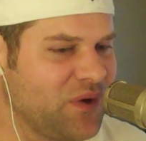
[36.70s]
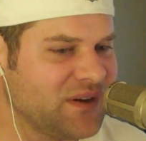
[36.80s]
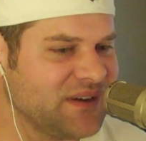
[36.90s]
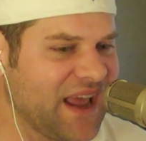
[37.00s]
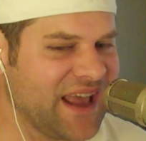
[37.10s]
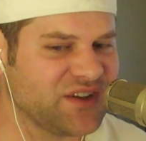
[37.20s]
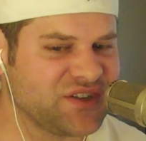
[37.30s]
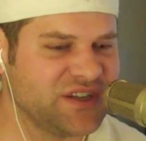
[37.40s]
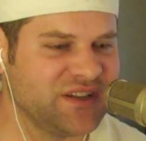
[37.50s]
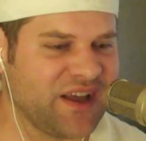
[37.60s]
one, and
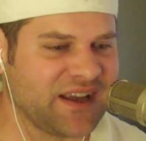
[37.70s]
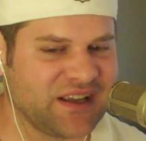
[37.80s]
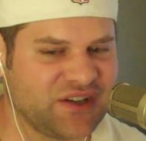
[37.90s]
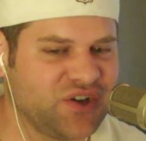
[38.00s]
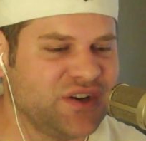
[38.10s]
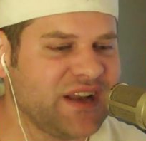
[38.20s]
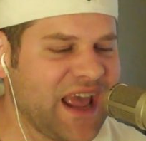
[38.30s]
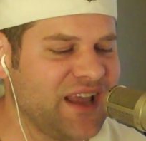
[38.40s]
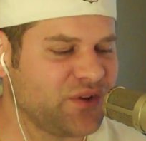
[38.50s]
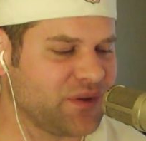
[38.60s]
she like couldn't
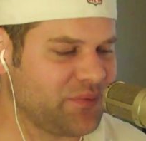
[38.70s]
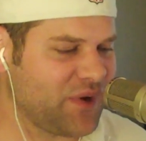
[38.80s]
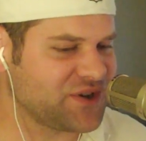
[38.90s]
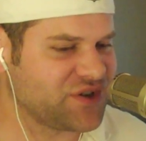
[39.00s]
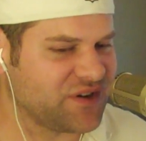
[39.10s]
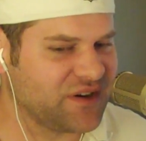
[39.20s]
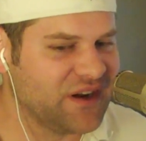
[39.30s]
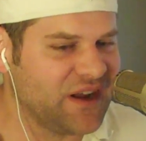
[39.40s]
handle the pressure